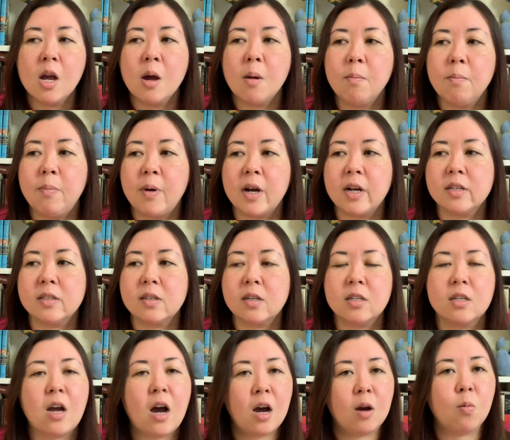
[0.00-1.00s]
but
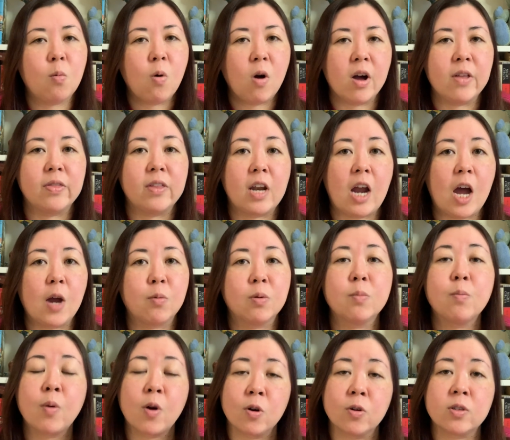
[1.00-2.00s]
not one that I
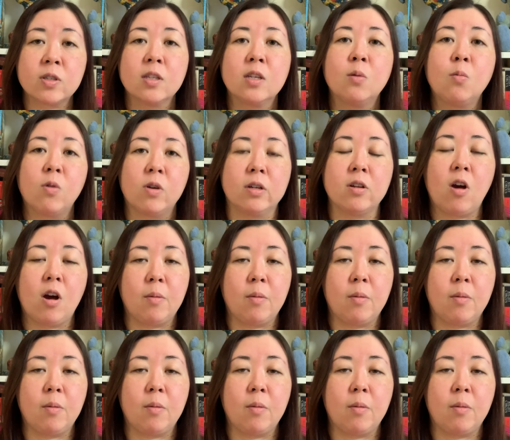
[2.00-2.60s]
would personally want